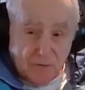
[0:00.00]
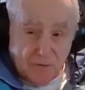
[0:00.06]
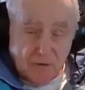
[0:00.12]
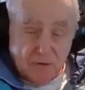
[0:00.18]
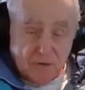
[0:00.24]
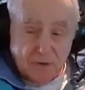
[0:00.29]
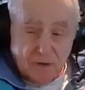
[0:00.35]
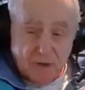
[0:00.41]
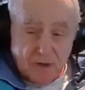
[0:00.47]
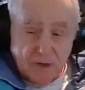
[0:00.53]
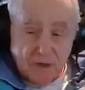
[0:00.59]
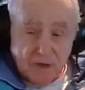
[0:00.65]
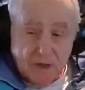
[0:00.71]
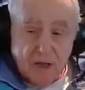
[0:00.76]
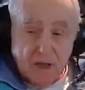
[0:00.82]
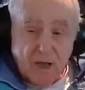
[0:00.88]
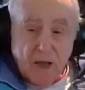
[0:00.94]

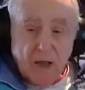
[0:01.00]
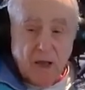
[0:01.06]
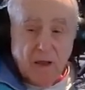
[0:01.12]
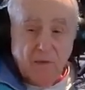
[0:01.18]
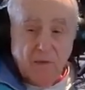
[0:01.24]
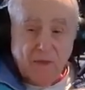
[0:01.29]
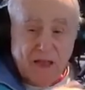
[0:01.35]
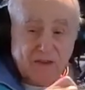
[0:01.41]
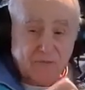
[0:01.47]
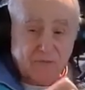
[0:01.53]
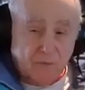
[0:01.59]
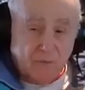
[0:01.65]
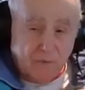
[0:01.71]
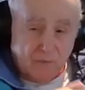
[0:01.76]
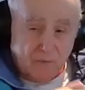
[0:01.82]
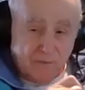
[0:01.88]
hmm That's we